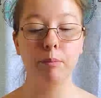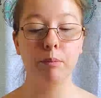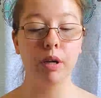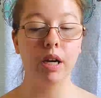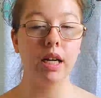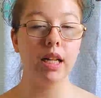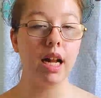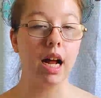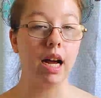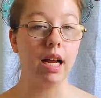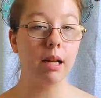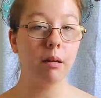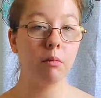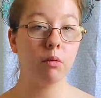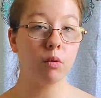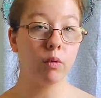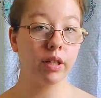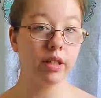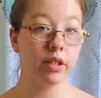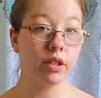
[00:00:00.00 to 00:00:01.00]
but I'm
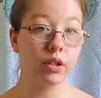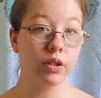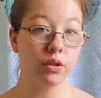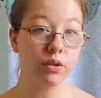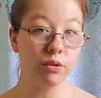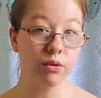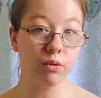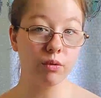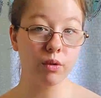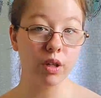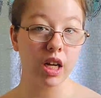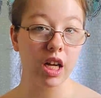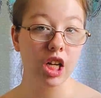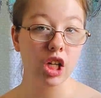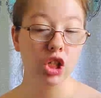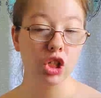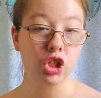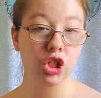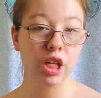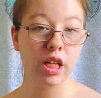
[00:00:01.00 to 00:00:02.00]
going to
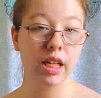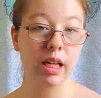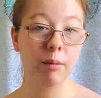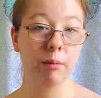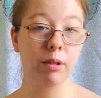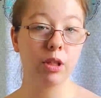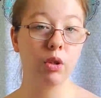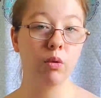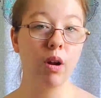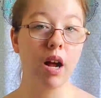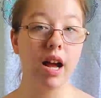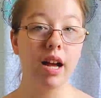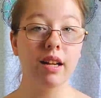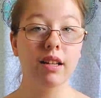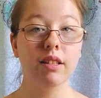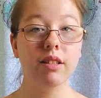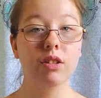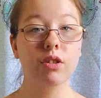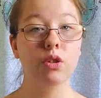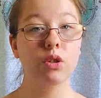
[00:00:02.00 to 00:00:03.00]
check in with you
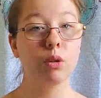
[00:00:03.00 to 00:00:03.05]
guys